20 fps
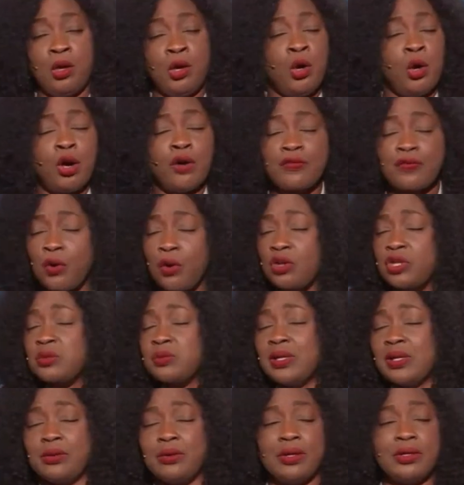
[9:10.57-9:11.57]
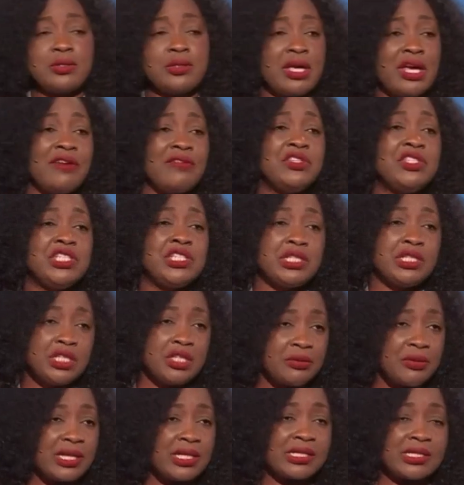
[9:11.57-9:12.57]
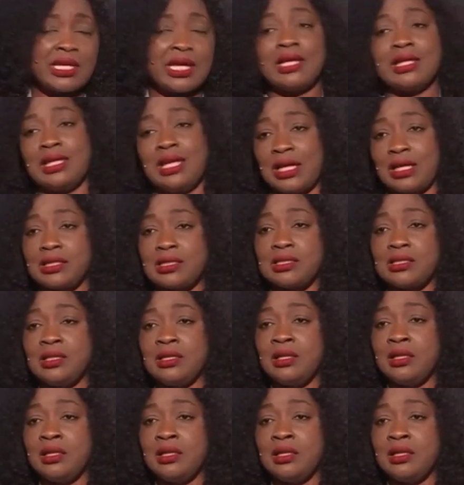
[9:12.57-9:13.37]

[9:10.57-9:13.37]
Of course, we are going to have generic standards.